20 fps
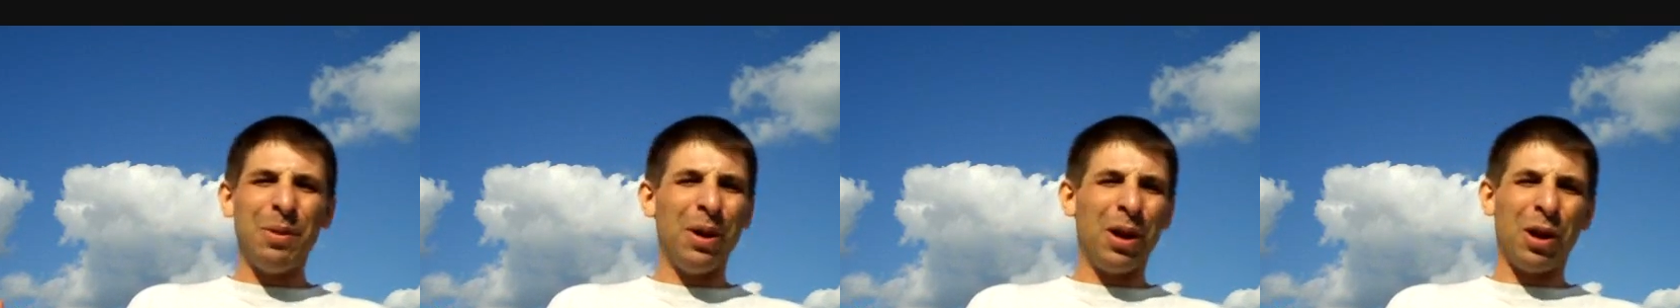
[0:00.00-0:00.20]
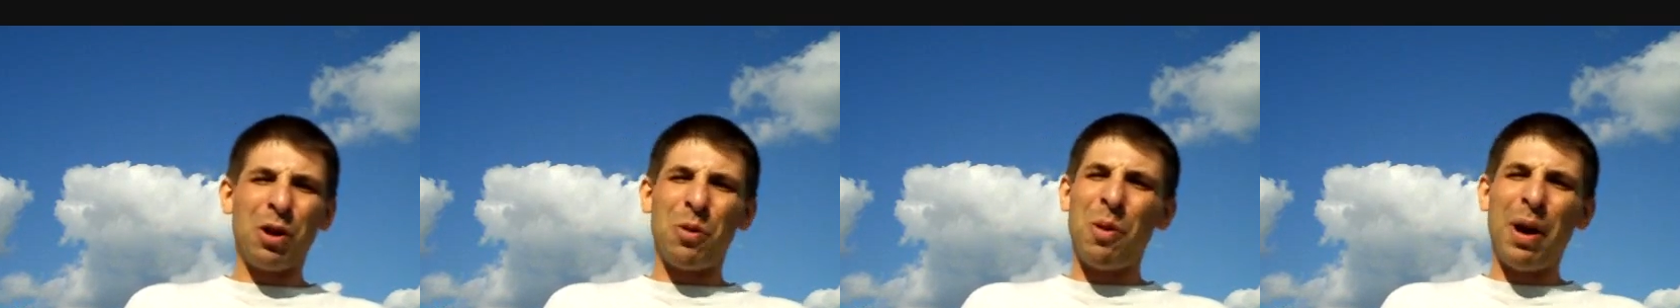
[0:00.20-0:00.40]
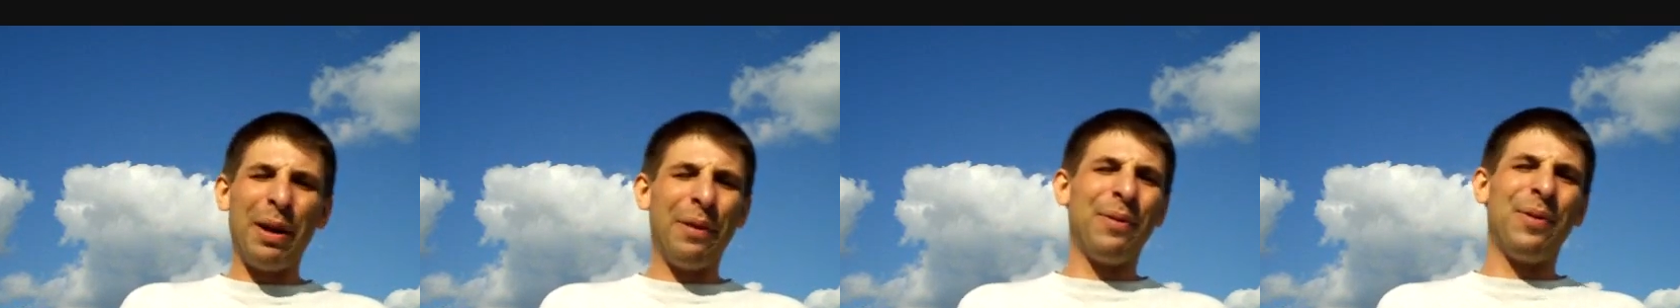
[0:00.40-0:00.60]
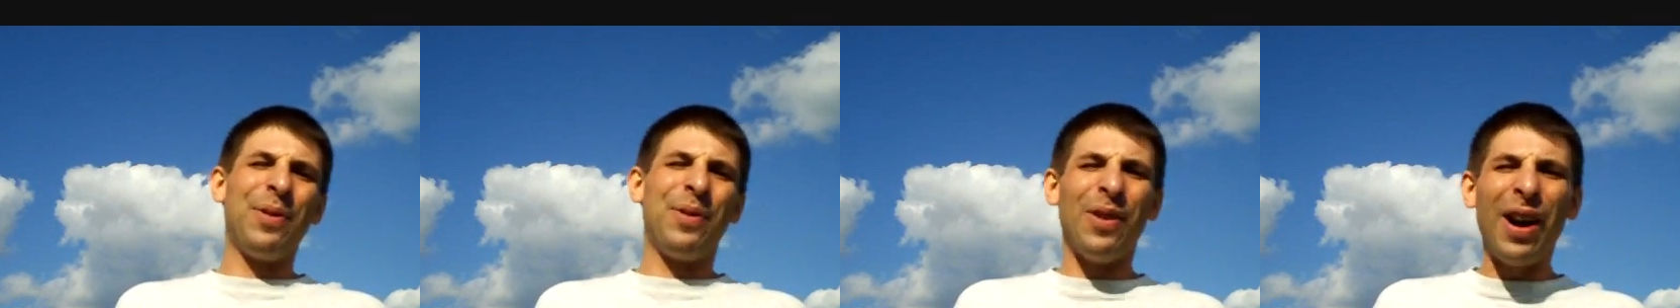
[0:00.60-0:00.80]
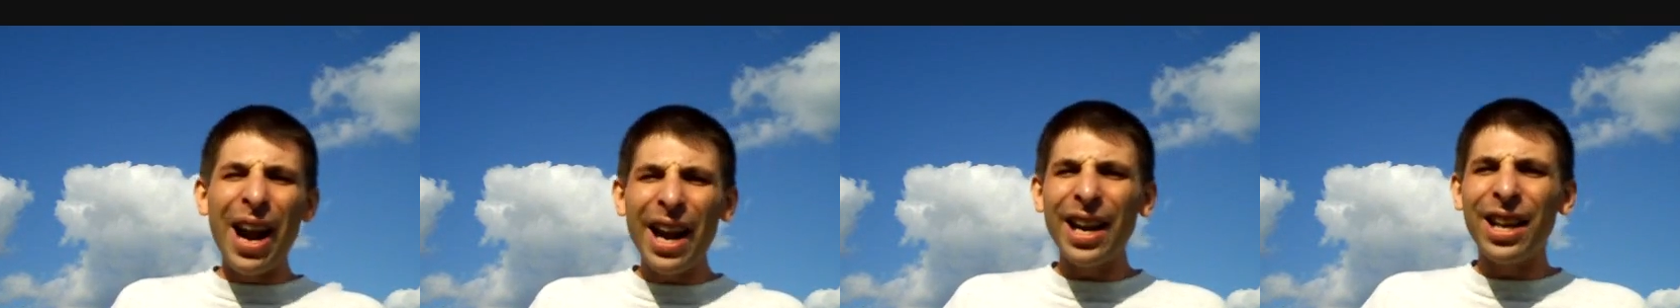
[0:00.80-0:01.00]
well, quite
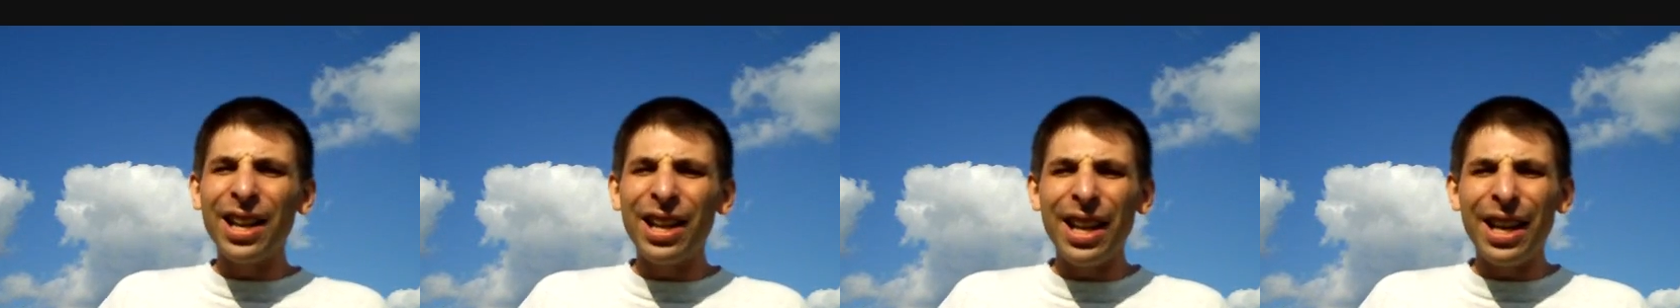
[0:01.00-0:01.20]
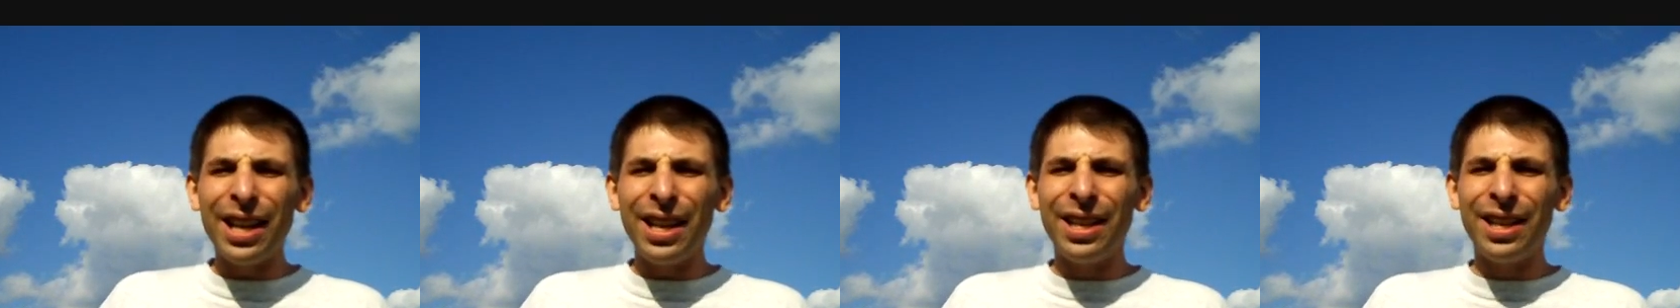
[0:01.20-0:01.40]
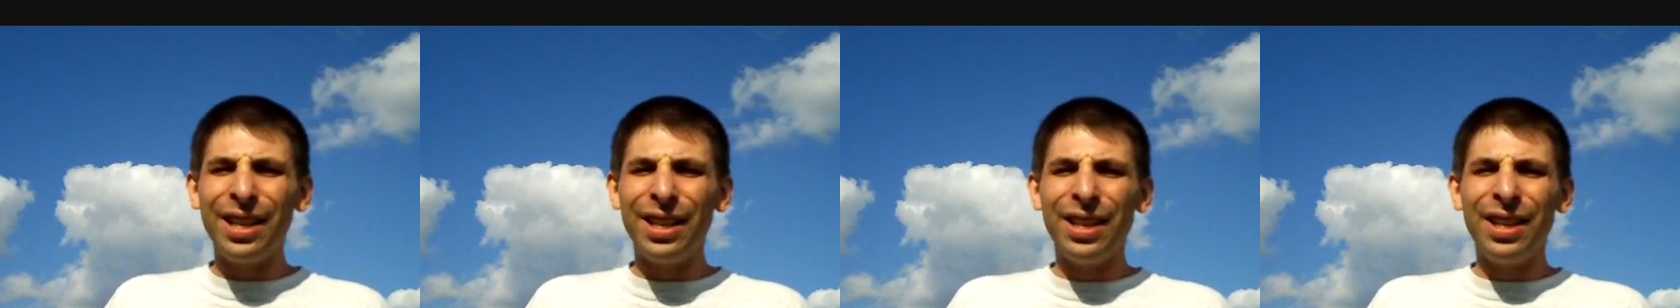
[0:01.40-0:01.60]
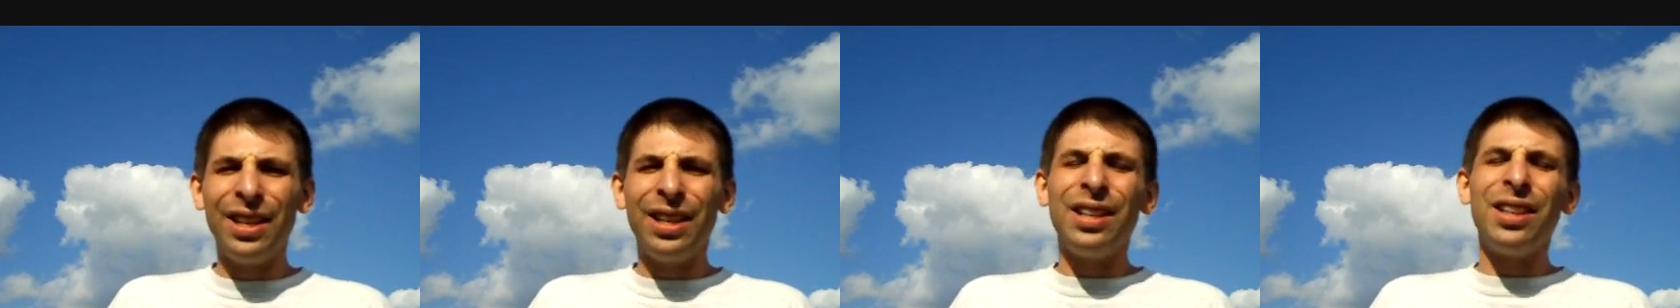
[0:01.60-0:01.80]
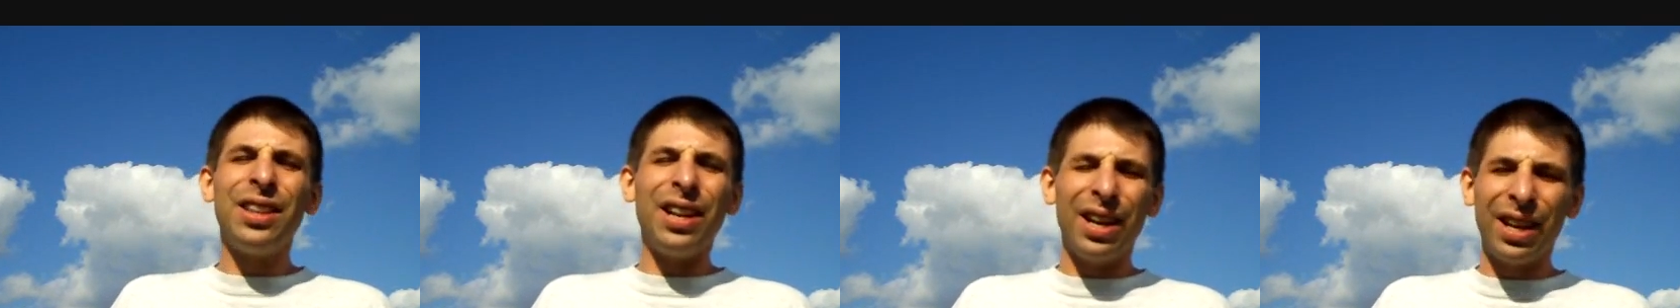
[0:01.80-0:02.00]
frankly,
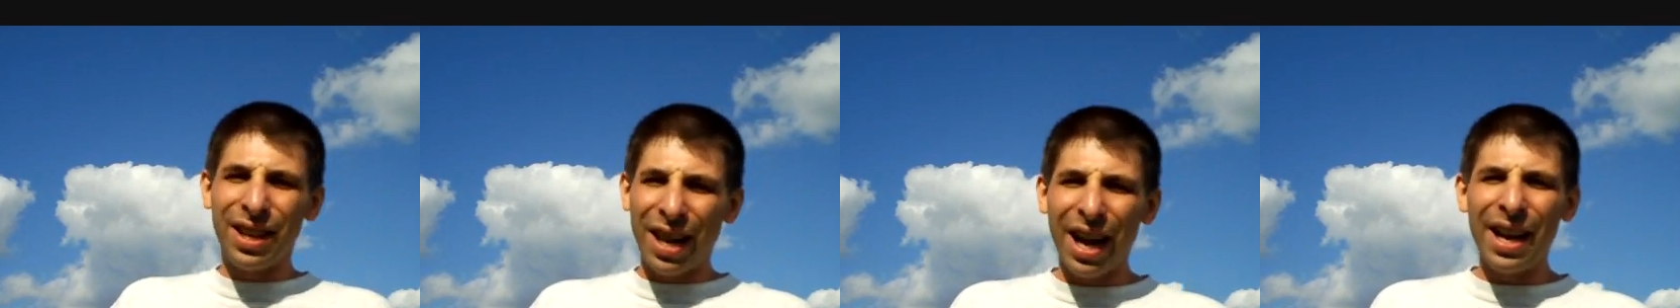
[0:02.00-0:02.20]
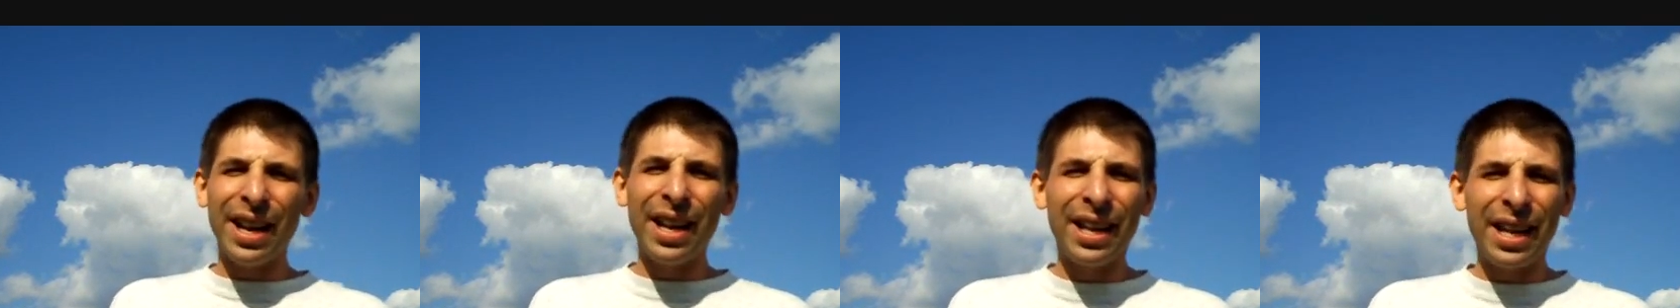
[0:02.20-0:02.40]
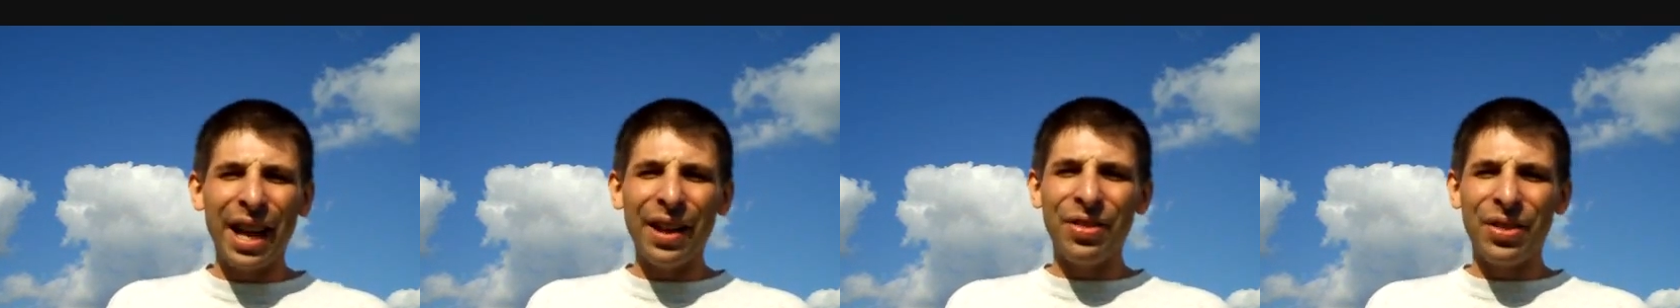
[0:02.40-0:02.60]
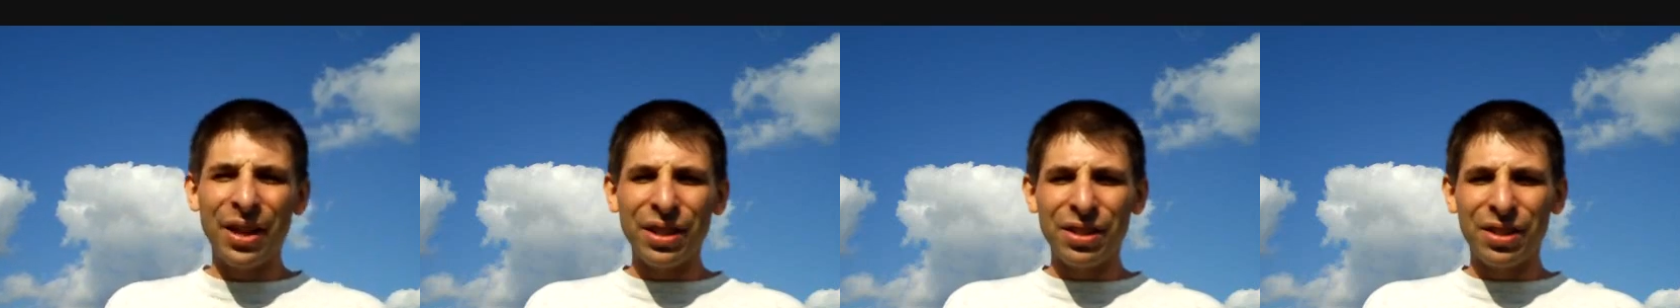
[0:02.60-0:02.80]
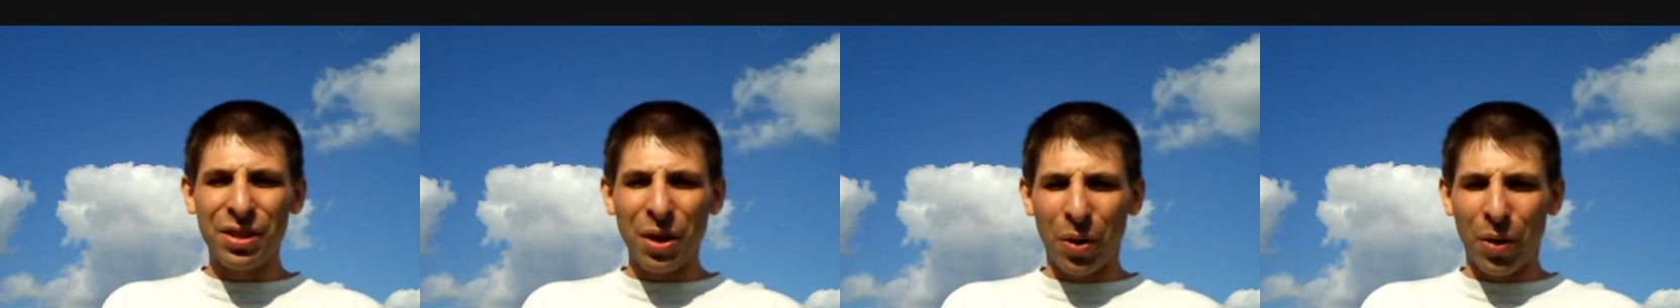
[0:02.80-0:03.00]
they're gonna get
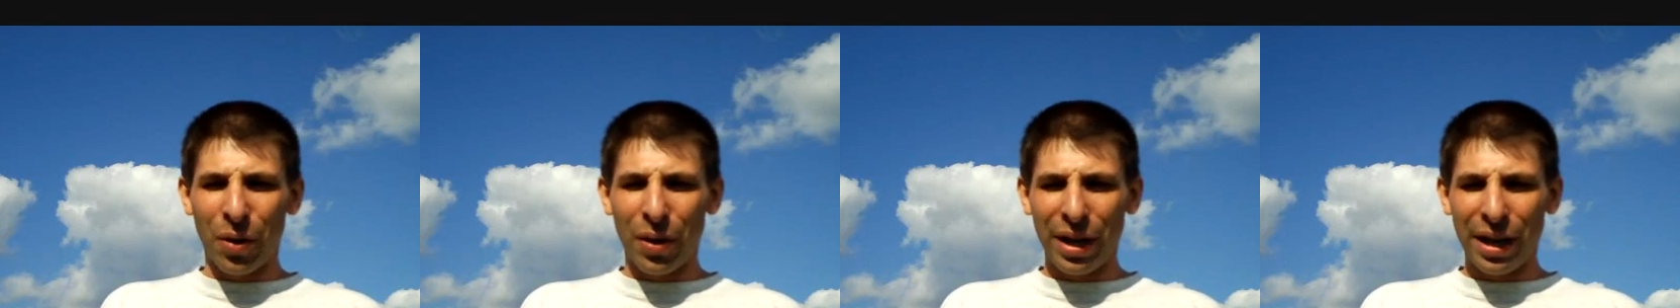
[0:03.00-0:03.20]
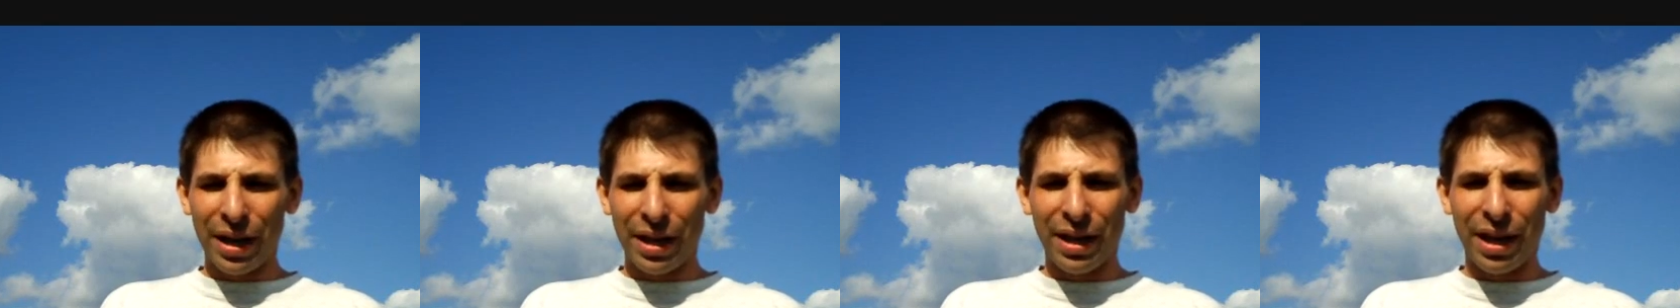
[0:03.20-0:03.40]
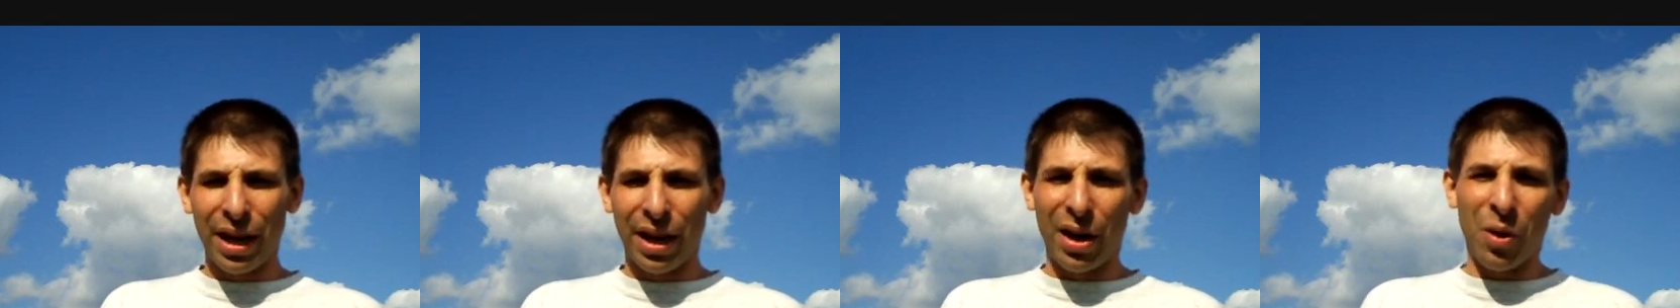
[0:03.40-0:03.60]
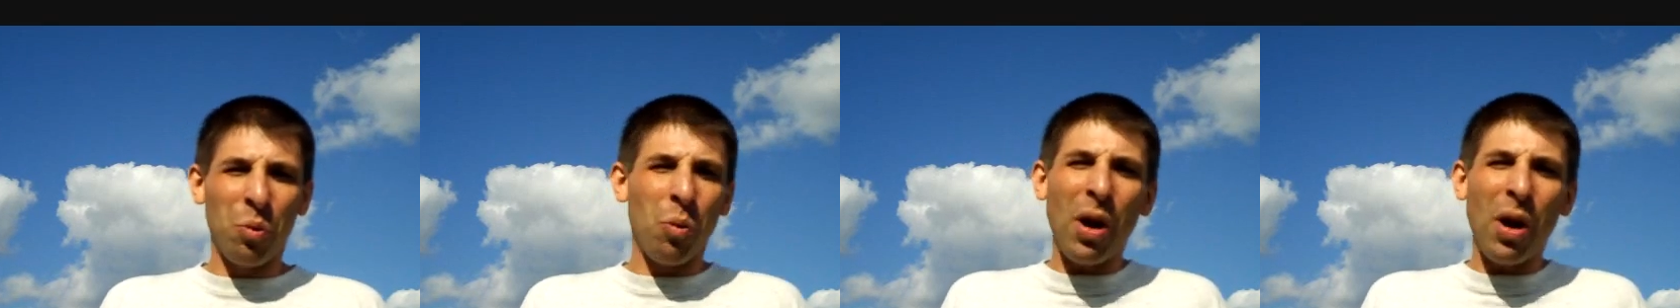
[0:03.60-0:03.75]
their story in gear.